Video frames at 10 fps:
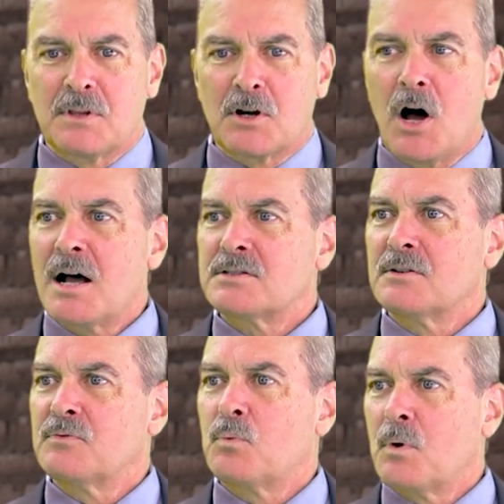cost
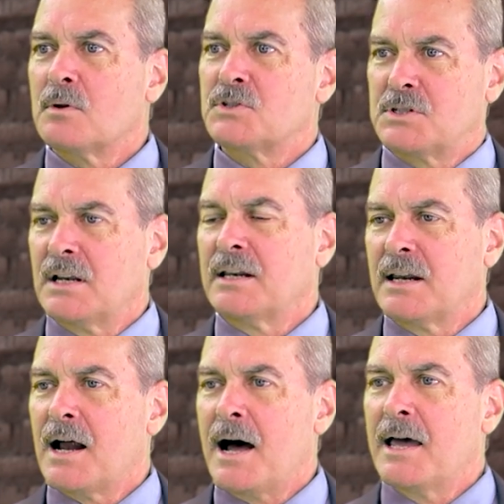of stealing
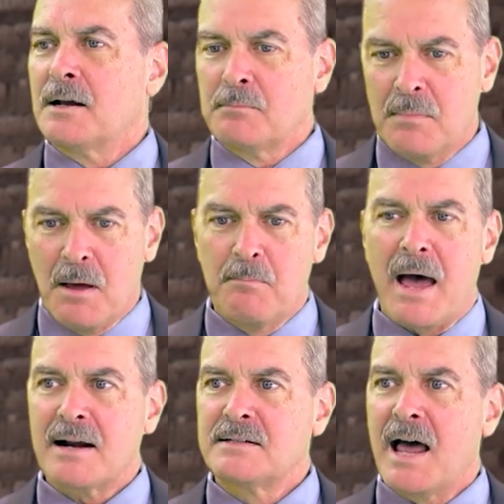an item
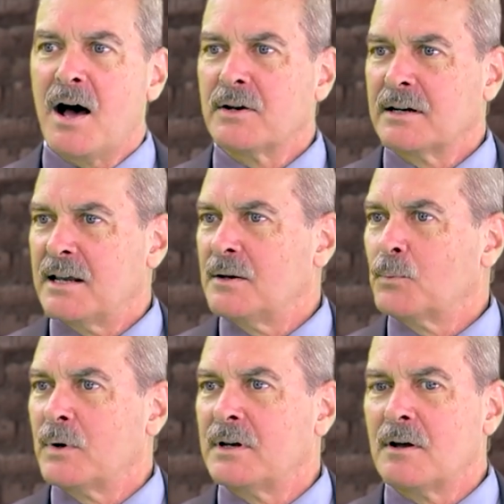back down and getting
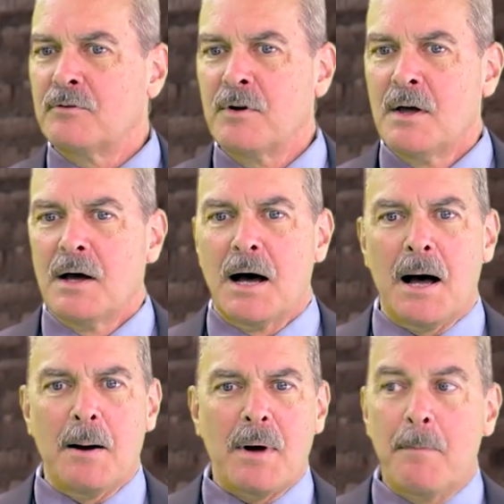rid of
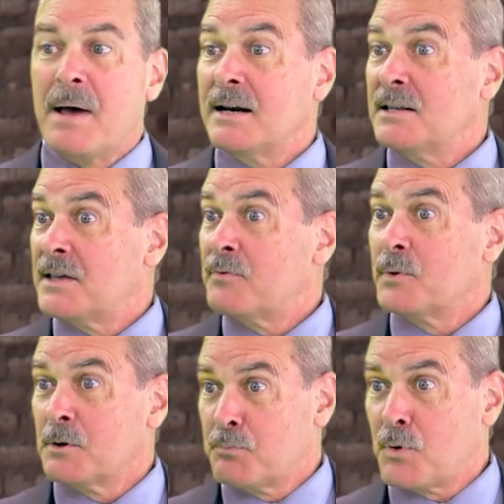a petty theft
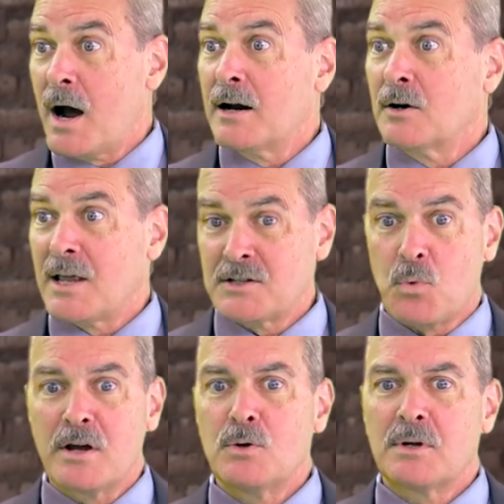with a prior. That's why you